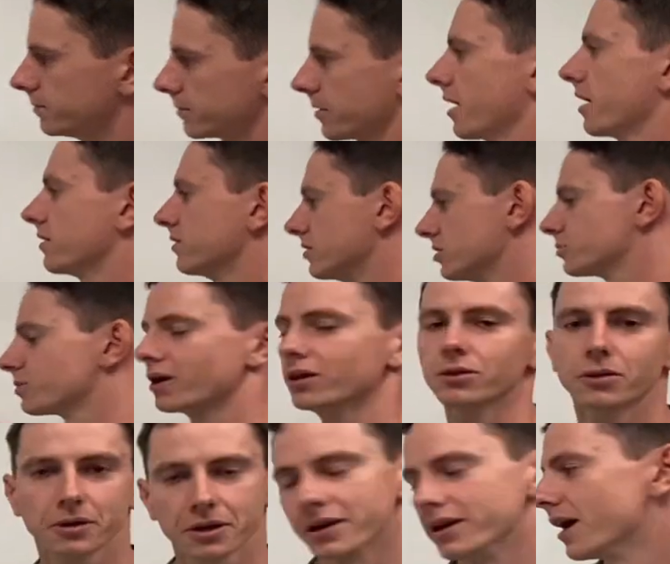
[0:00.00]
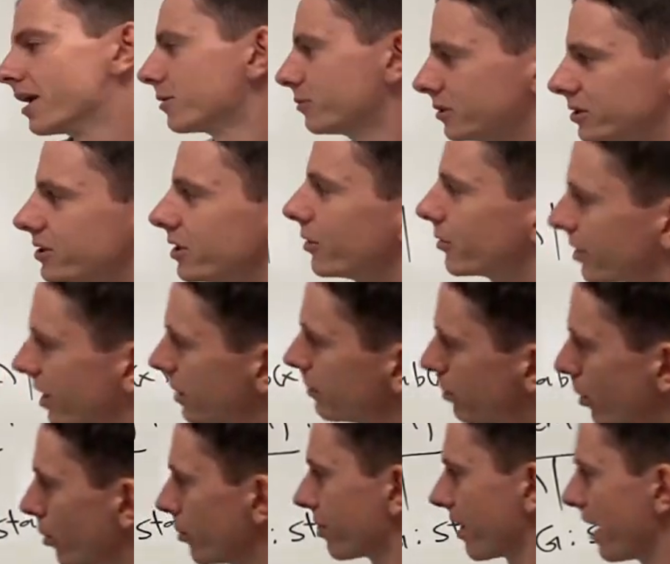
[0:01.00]
Kind of just by looking at it, we say, okay,
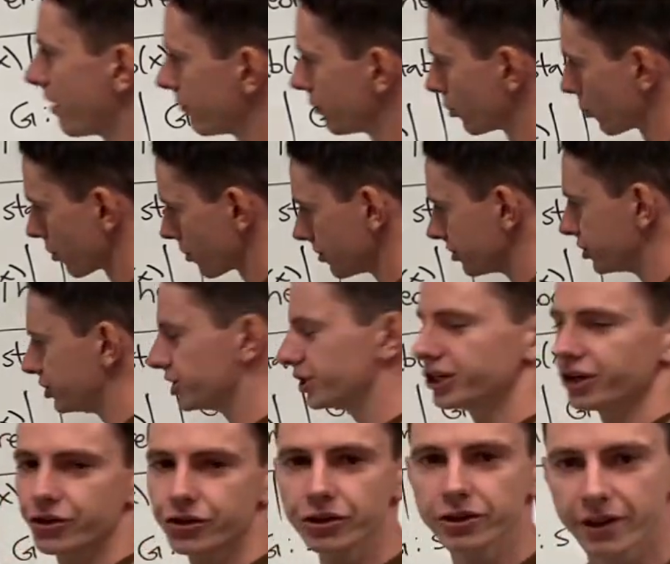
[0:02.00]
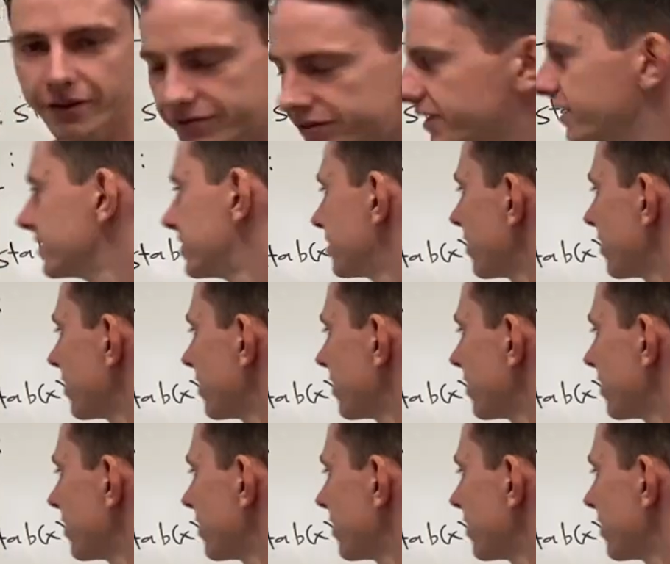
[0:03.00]
both have an order of G on the left-hand